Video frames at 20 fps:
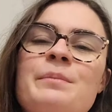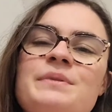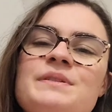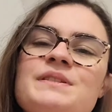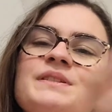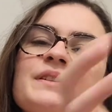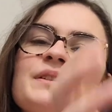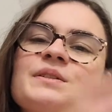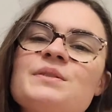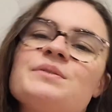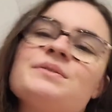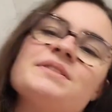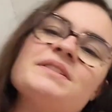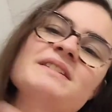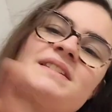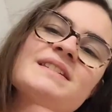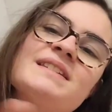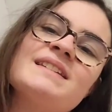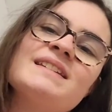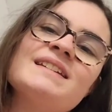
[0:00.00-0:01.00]

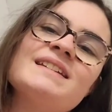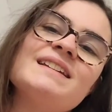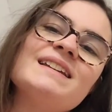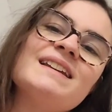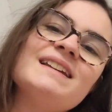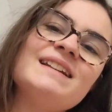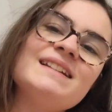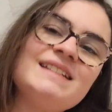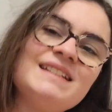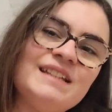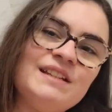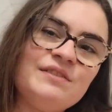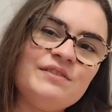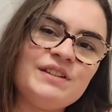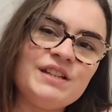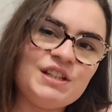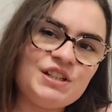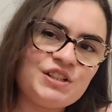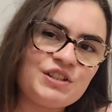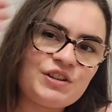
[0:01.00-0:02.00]
episodes in a
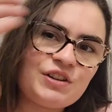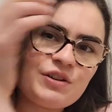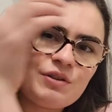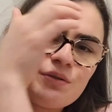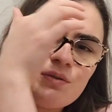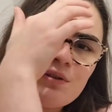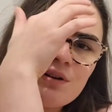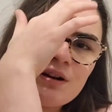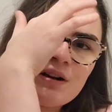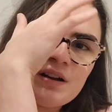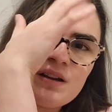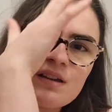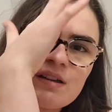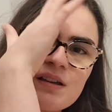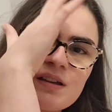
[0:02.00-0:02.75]
TV show,